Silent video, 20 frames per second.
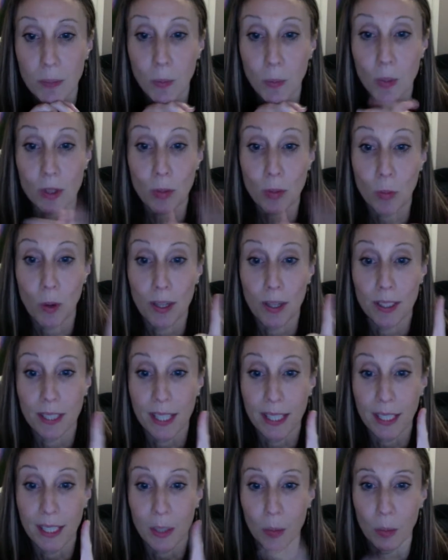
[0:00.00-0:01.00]
was one
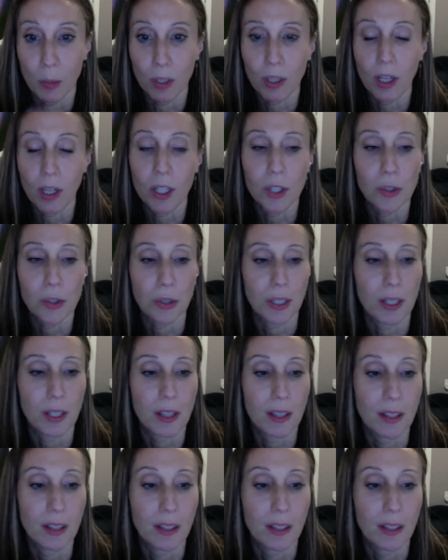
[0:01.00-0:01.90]
king and one country.